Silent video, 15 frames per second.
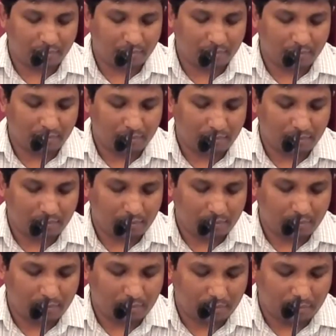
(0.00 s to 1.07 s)

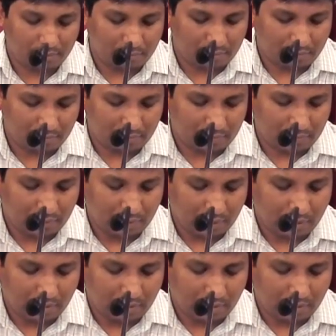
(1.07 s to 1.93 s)
[no speech]